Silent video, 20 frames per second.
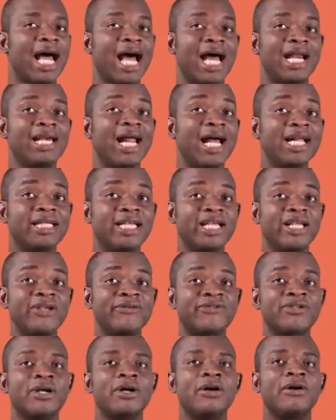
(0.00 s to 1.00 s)
And that
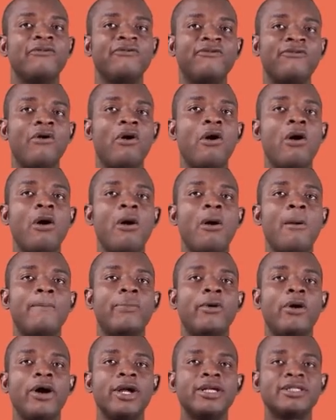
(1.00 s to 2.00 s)
gives
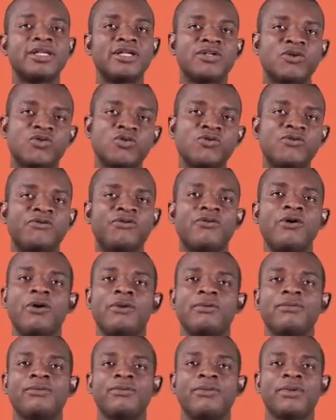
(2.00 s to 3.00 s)

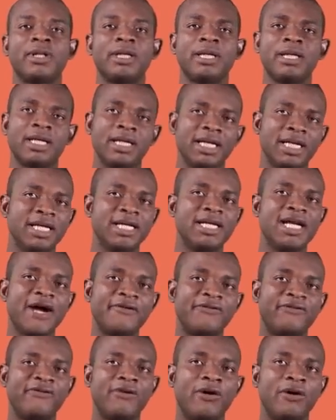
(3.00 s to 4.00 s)
4.24.
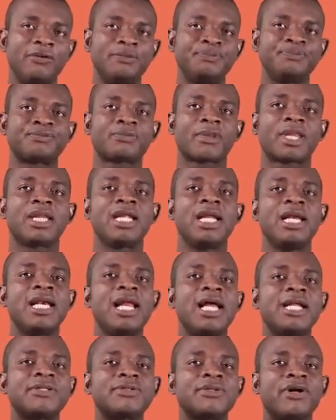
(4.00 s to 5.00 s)
Therefore, the
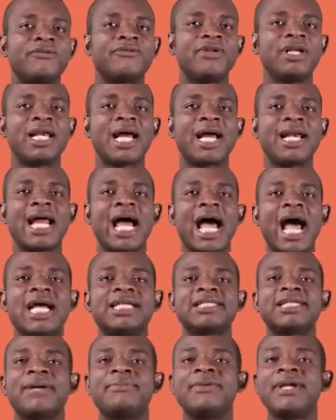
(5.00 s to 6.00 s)
length of the ladder
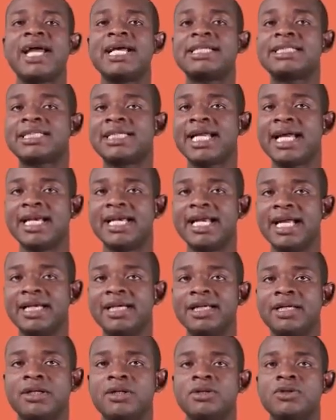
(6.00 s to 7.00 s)
Ashabi
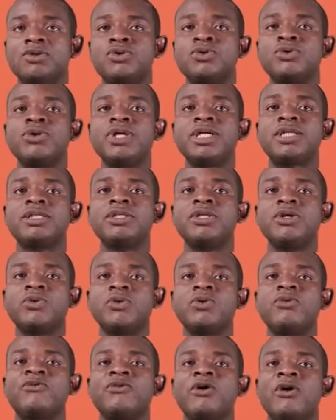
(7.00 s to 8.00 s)
extended to reach the
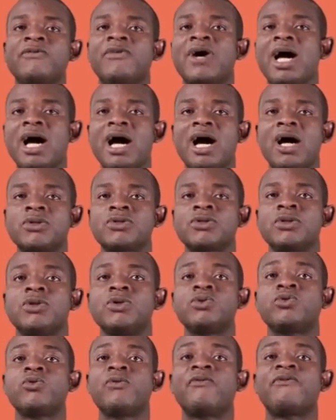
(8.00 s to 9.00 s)
roof of her house
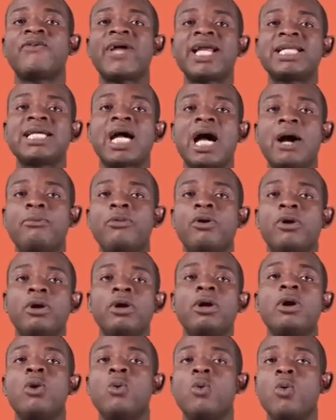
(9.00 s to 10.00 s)
to fetch her
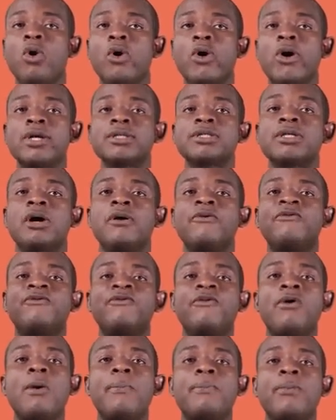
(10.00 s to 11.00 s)
ball was
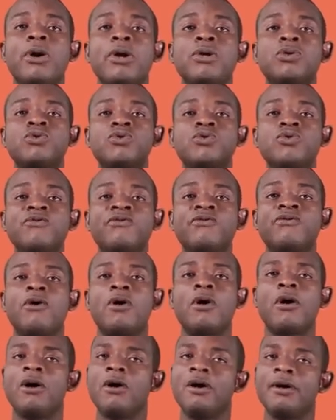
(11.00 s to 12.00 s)

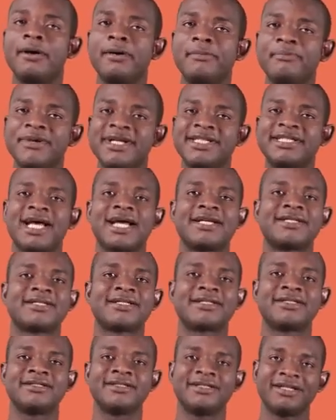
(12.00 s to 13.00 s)
4.24
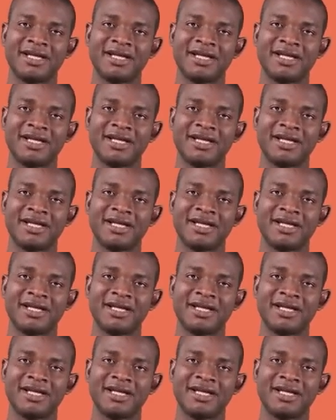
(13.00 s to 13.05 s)
meters.